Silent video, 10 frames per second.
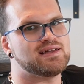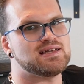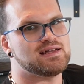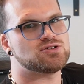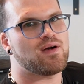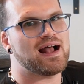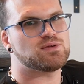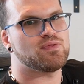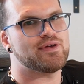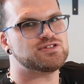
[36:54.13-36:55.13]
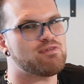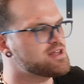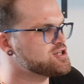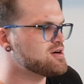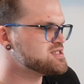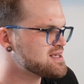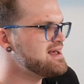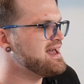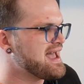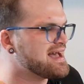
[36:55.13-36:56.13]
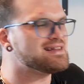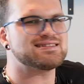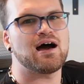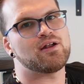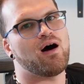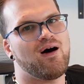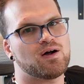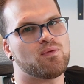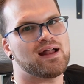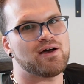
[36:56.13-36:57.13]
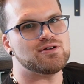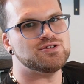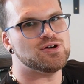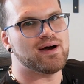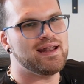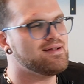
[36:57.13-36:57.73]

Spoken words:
to interact with those features, and it's kind of awkward how you do it.